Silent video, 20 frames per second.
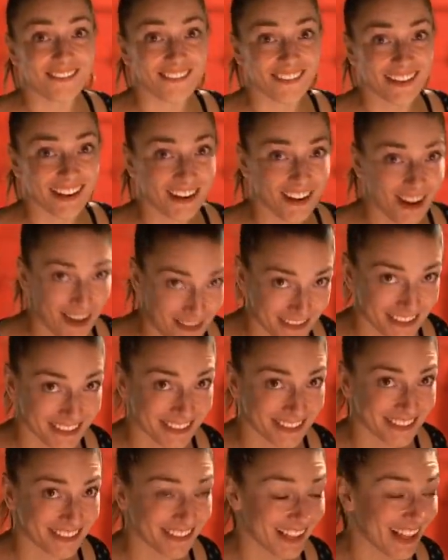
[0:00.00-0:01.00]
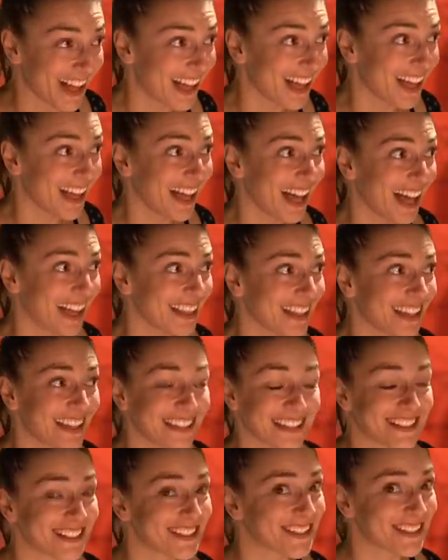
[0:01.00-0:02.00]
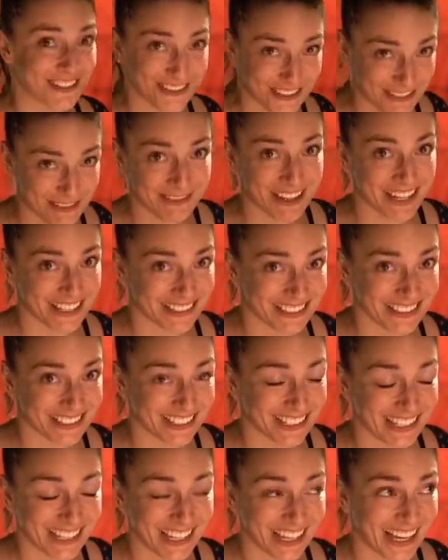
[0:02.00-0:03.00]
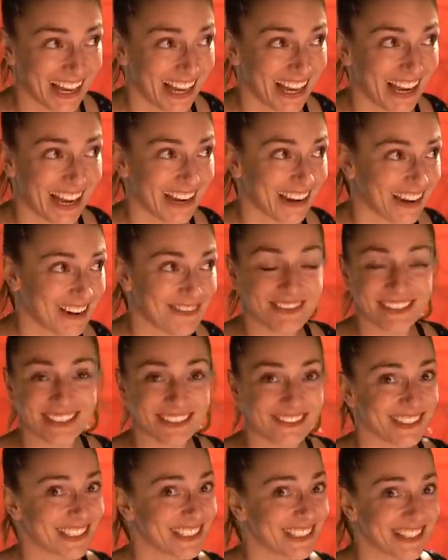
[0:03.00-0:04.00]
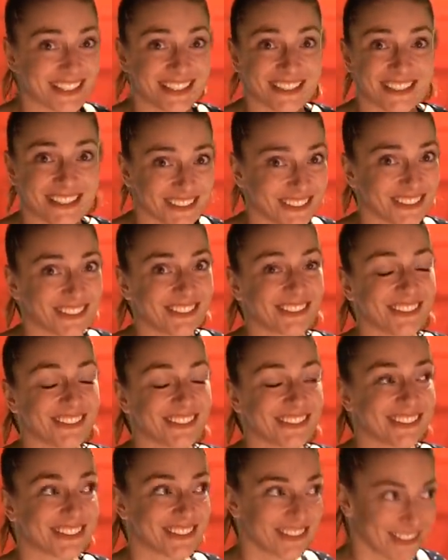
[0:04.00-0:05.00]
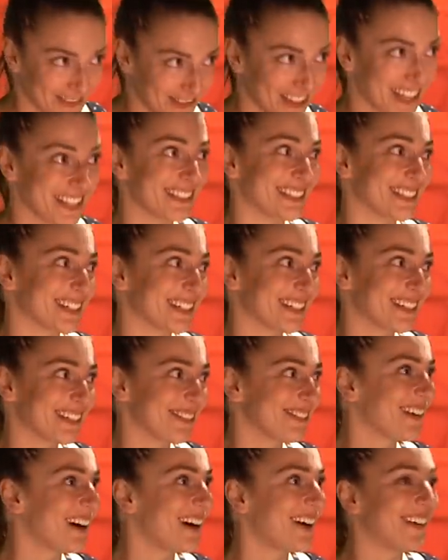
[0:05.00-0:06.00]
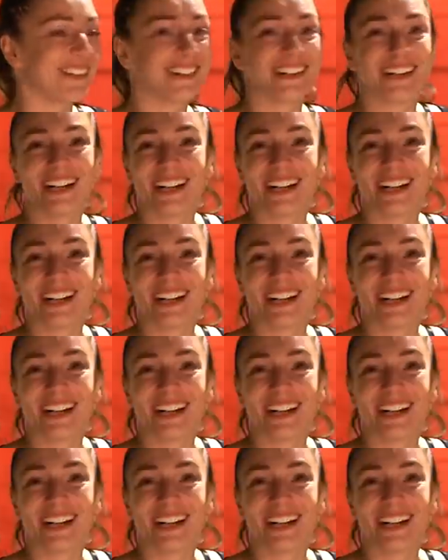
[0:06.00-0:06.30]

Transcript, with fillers: phenomenal. It is so romantic. I can't believe it. It's so romantic. Wow.